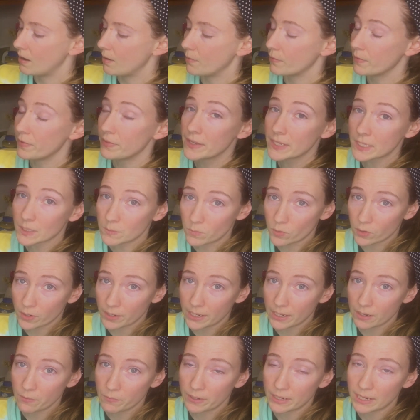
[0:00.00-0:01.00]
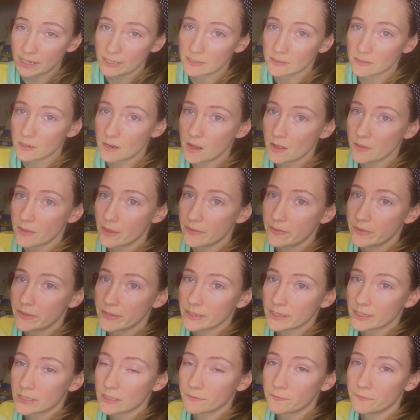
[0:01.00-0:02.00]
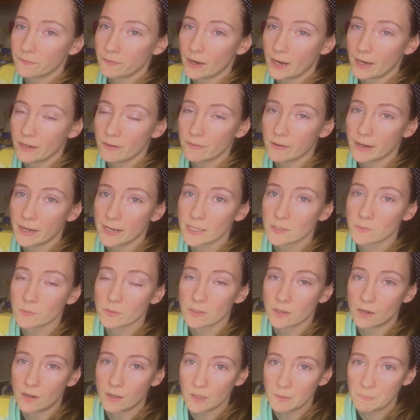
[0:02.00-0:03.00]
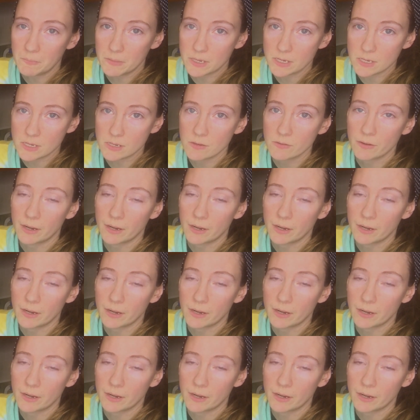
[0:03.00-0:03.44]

This morning when I saw that this fried rice was on the menu,